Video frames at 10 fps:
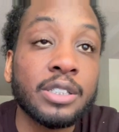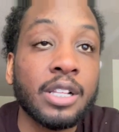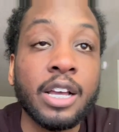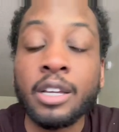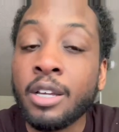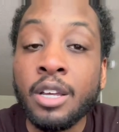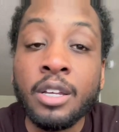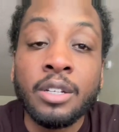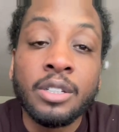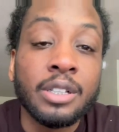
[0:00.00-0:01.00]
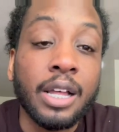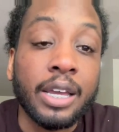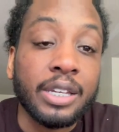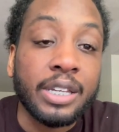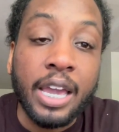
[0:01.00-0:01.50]
as like
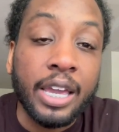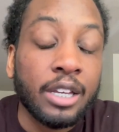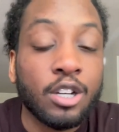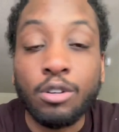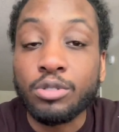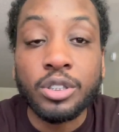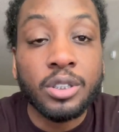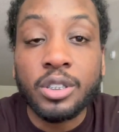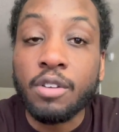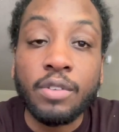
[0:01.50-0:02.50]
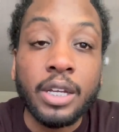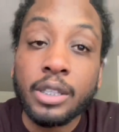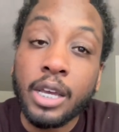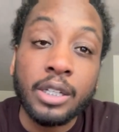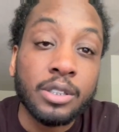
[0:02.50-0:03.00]
gang culture, stuff like
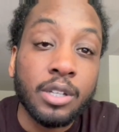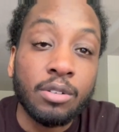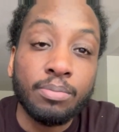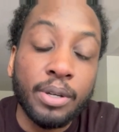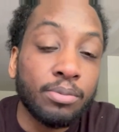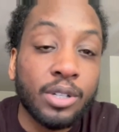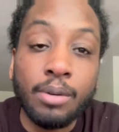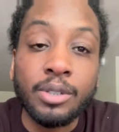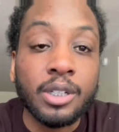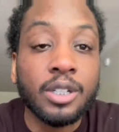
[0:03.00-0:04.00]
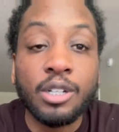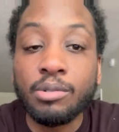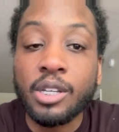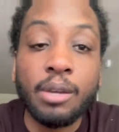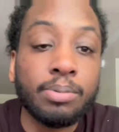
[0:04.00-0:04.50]
that, certain people come in the club, you
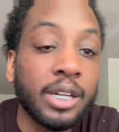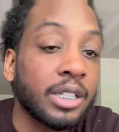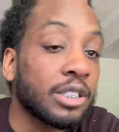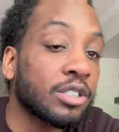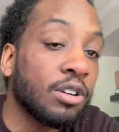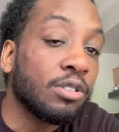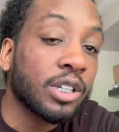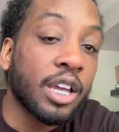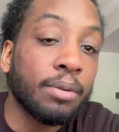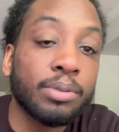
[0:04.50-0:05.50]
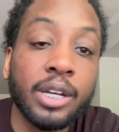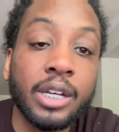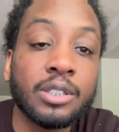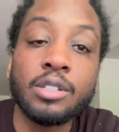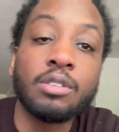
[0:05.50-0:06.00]
can't play this song, can't play
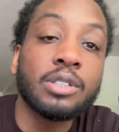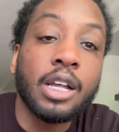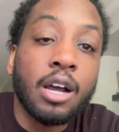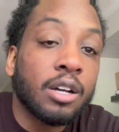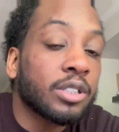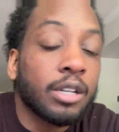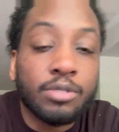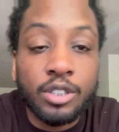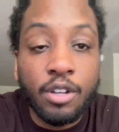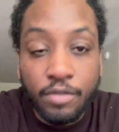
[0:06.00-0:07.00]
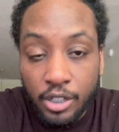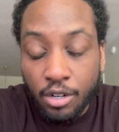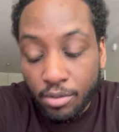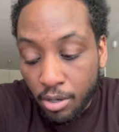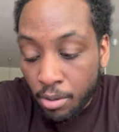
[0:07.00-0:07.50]
that song, it's like all types of stuff that go
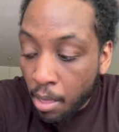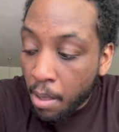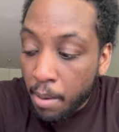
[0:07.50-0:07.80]
on.